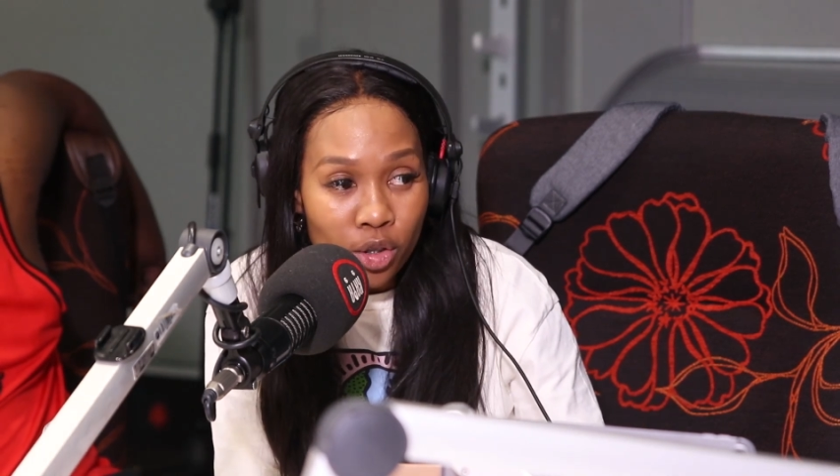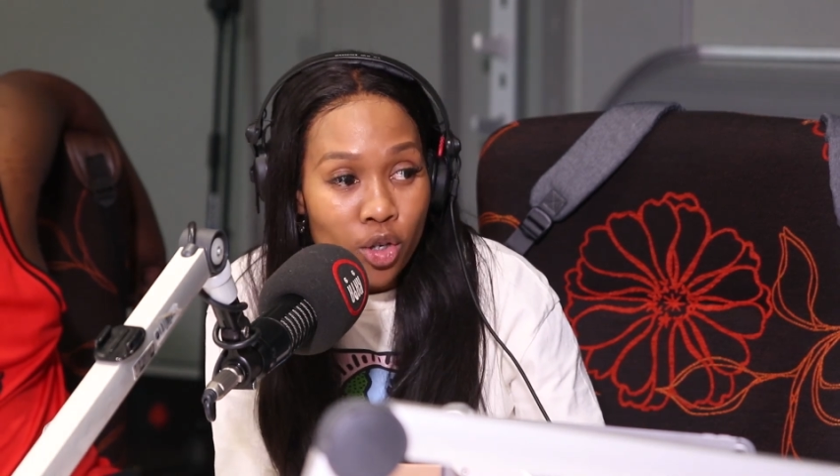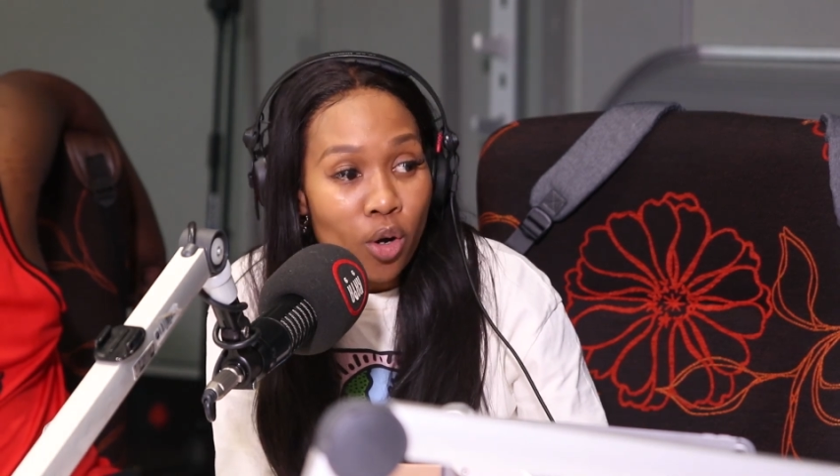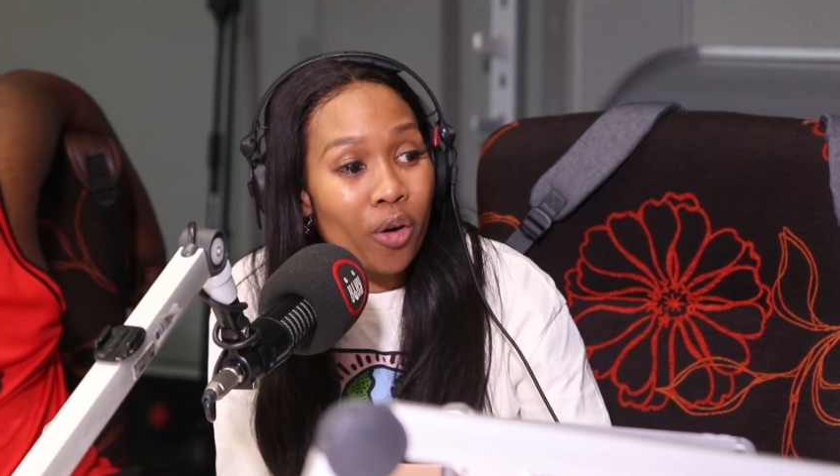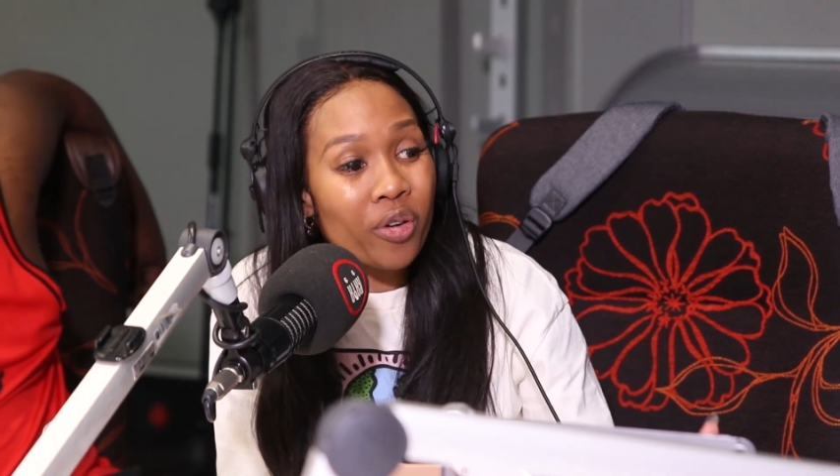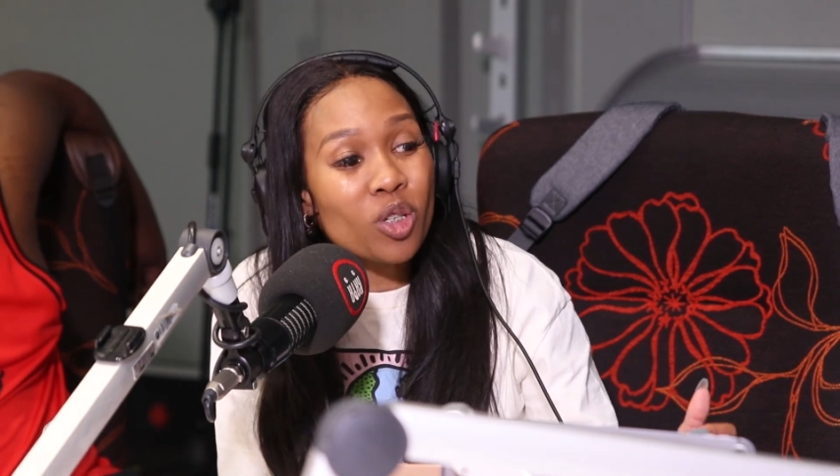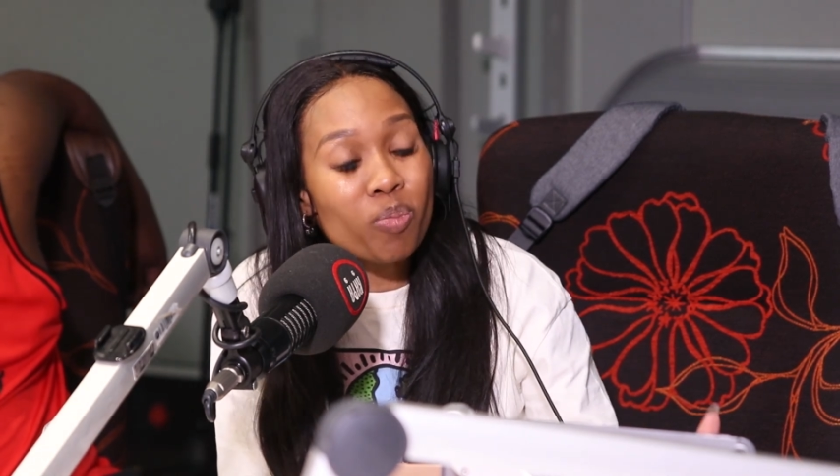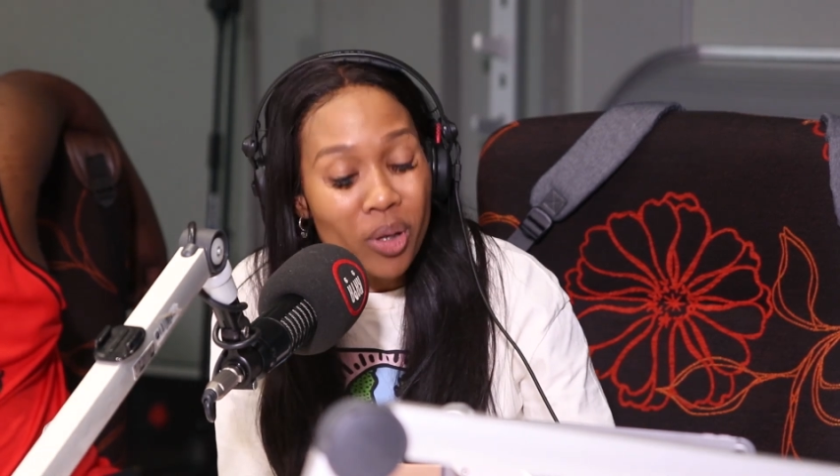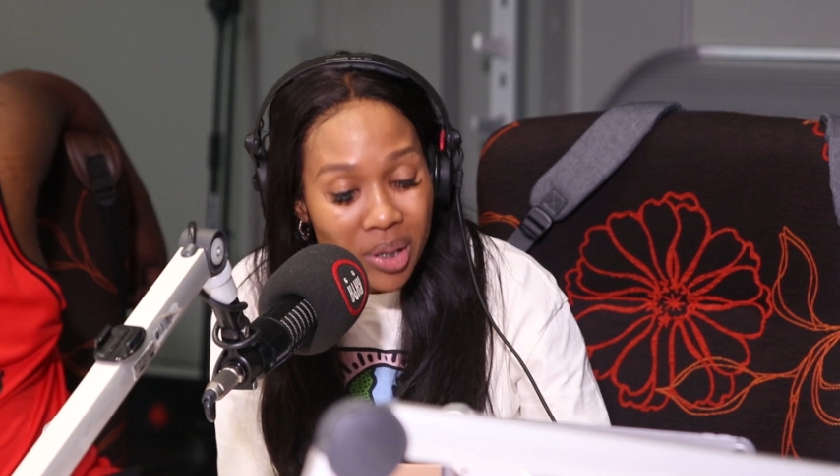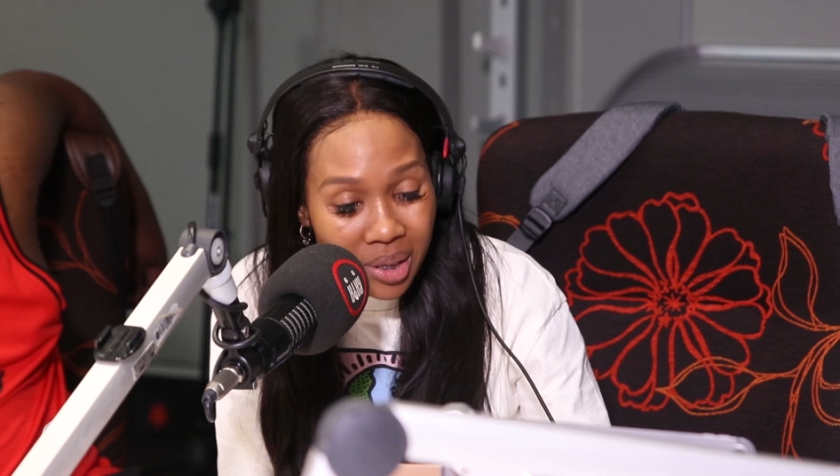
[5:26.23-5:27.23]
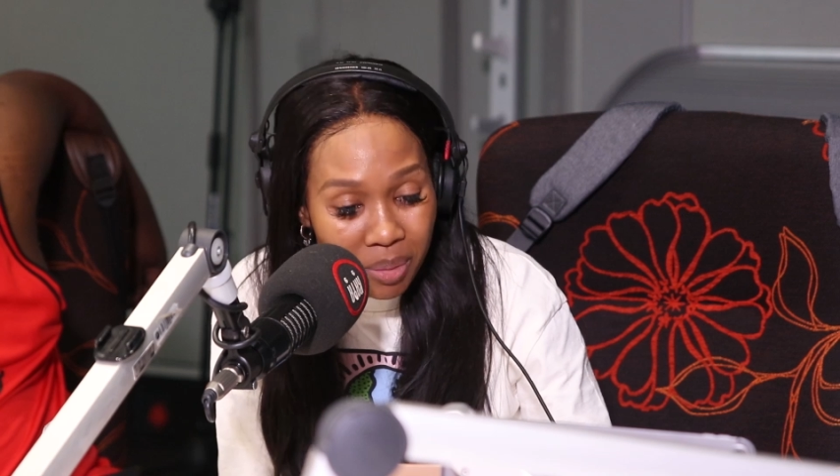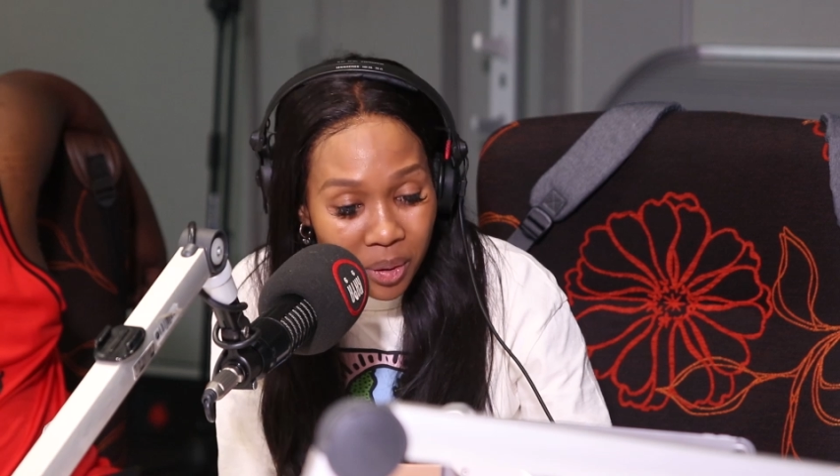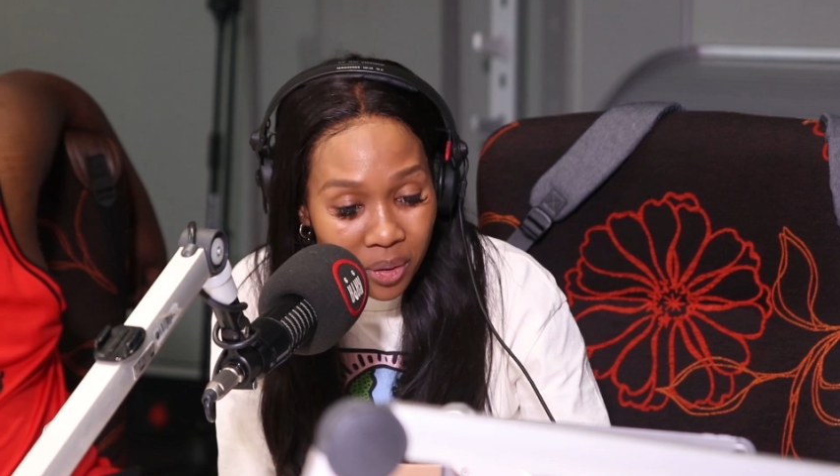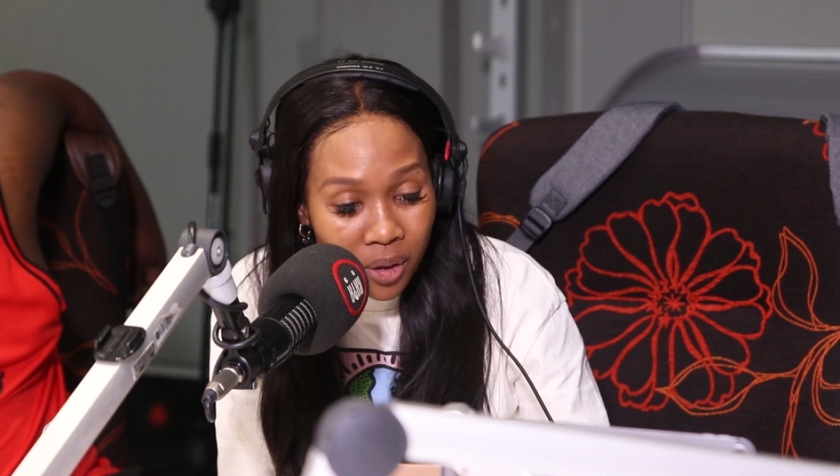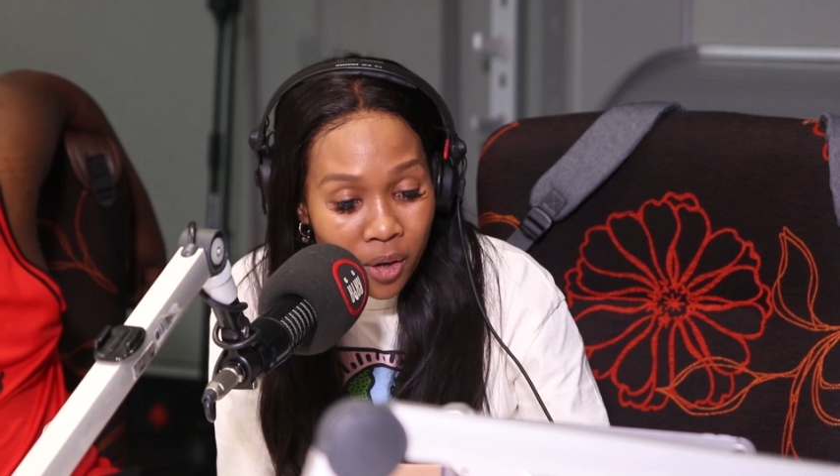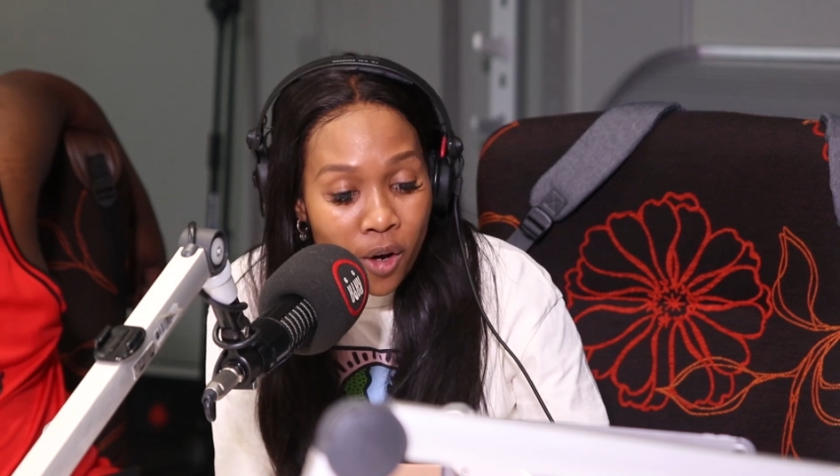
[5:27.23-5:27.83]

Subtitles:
You are responsible